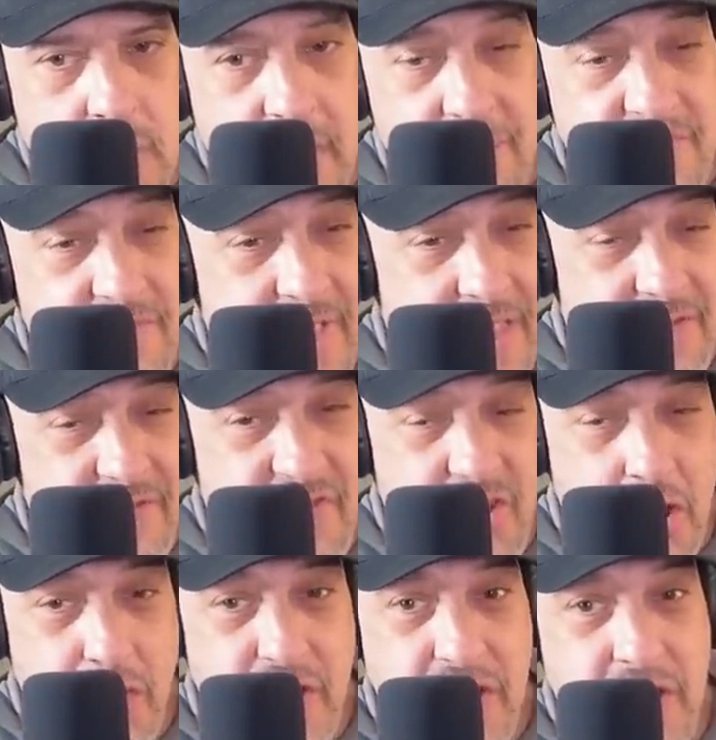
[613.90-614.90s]
and and
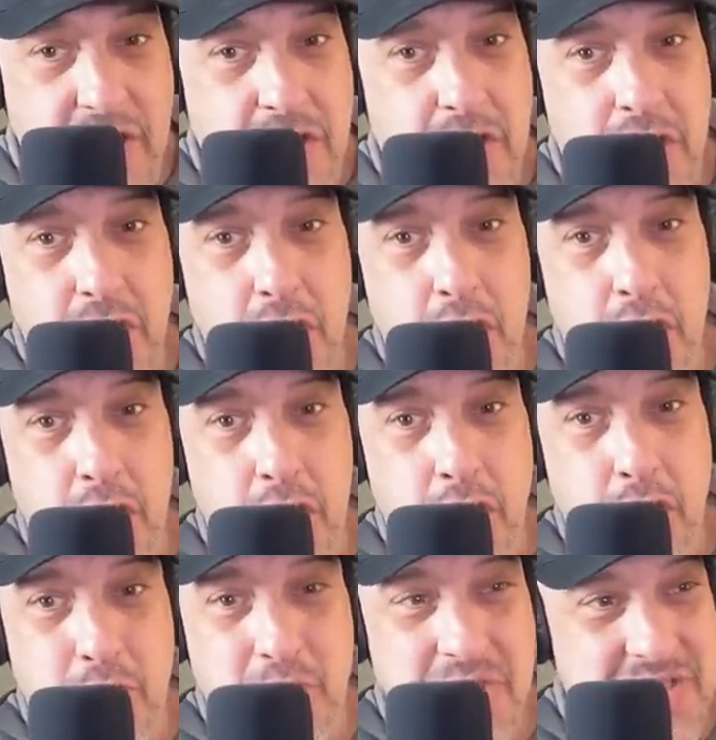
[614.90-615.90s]
very
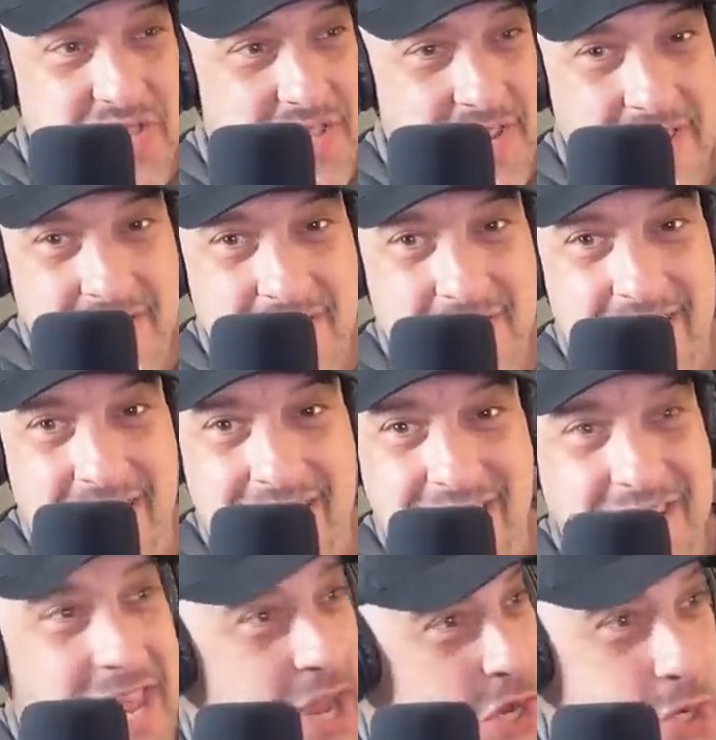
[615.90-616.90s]
duplicitous
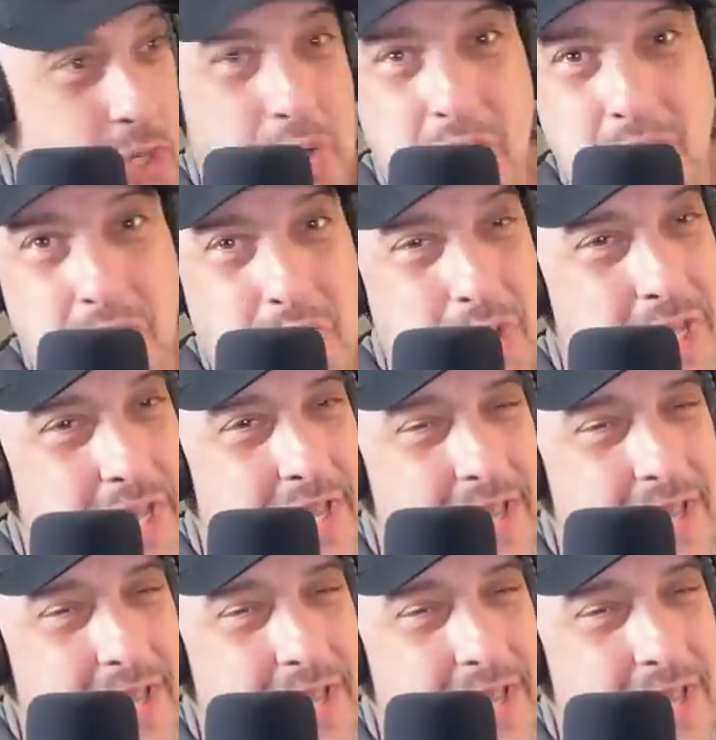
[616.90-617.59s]
and dangerous